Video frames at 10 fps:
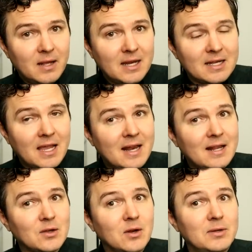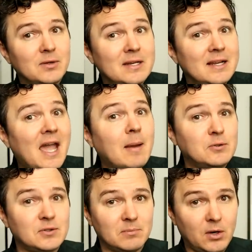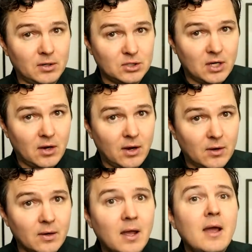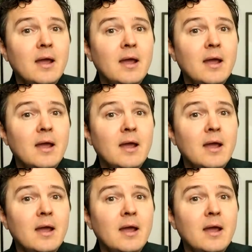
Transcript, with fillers: indicating their ability to capture some market share here.